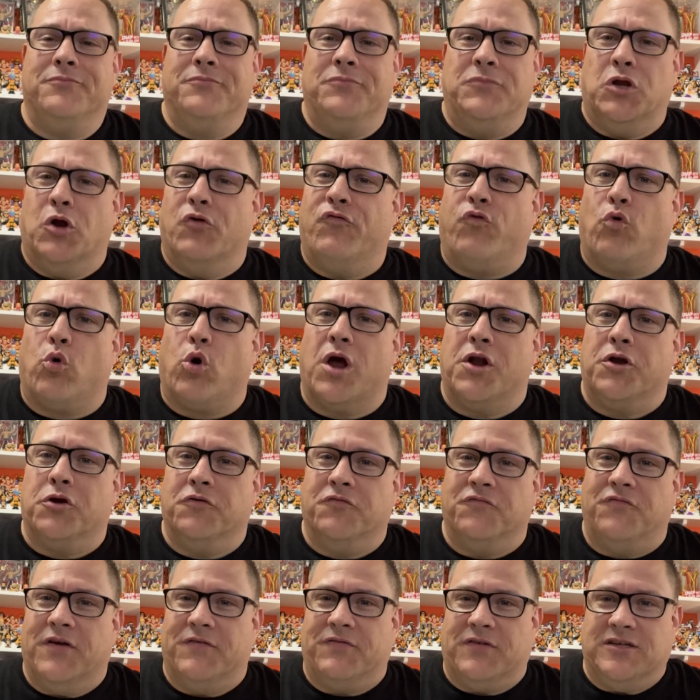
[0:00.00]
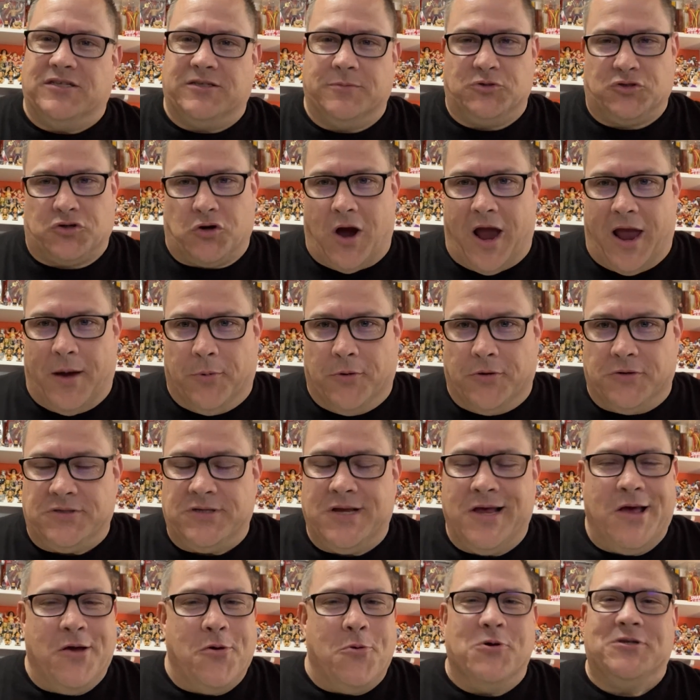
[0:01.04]
450 subscribers,
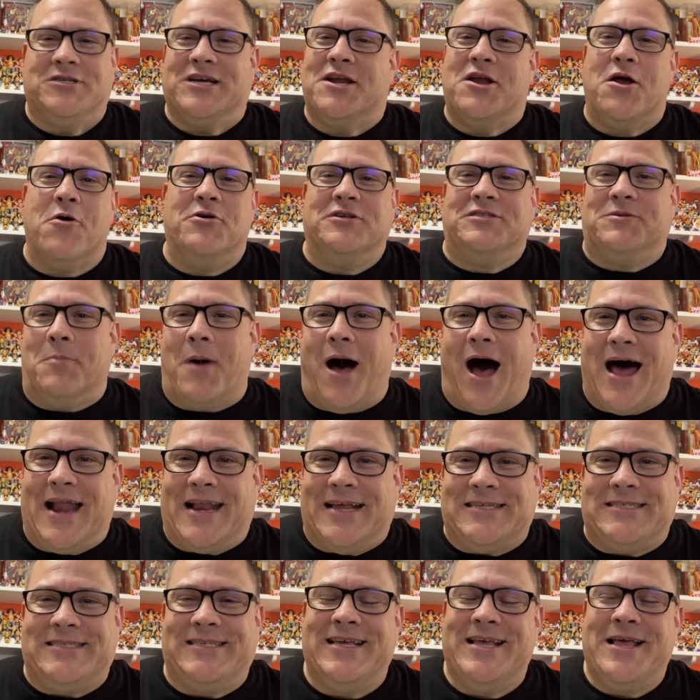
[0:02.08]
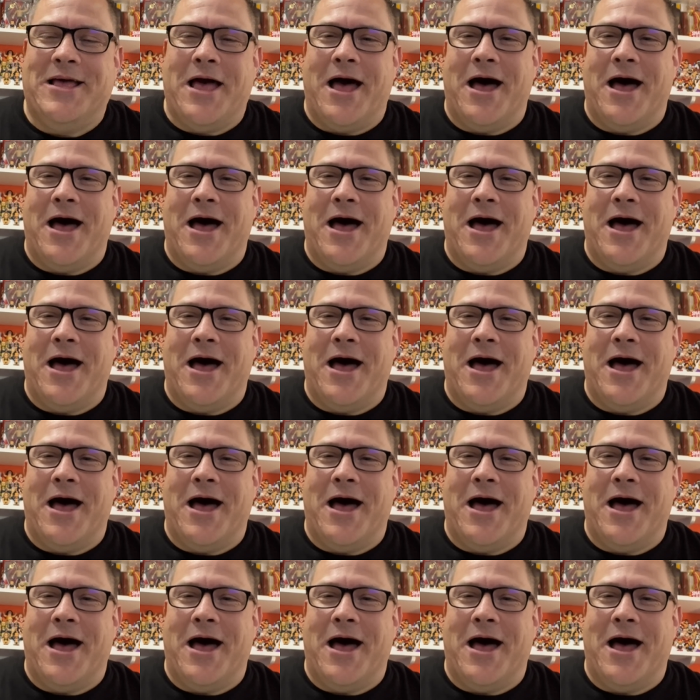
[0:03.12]
which I know is modest,